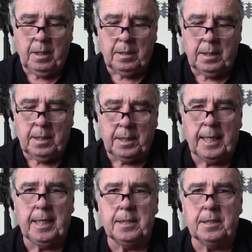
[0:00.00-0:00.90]
The
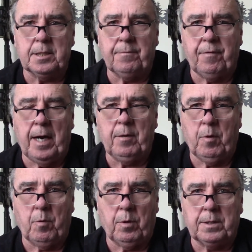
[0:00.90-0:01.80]
thing is to find
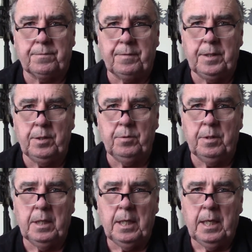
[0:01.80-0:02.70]
what works for you.
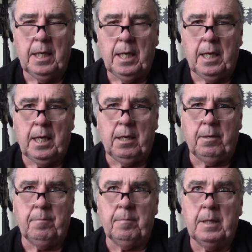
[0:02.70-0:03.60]

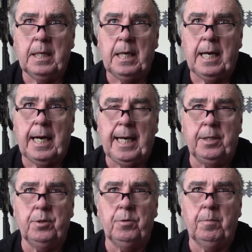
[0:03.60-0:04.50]
I
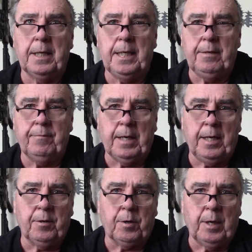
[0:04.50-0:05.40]
do believe that
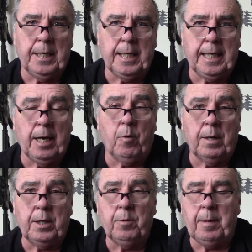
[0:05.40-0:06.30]
you're going to get
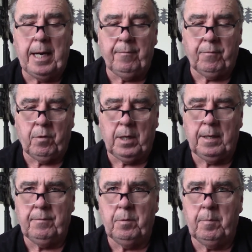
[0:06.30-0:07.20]
what you pay for if
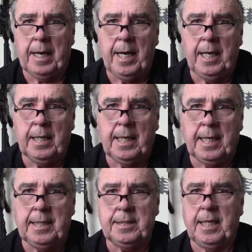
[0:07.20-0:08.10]
you buy, like
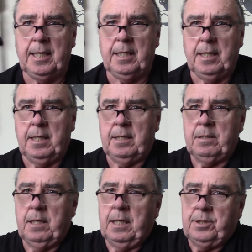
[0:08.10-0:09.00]
I said,
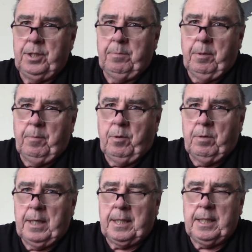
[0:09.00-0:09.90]
a cheaper bow
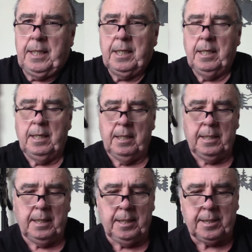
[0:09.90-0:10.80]
like the
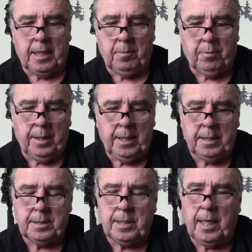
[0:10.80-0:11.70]
center point
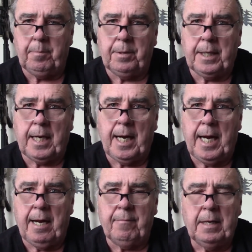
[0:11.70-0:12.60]
sniper that I
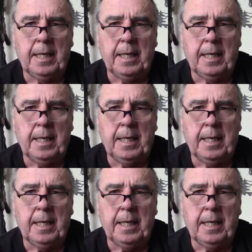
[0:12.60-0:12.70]
have.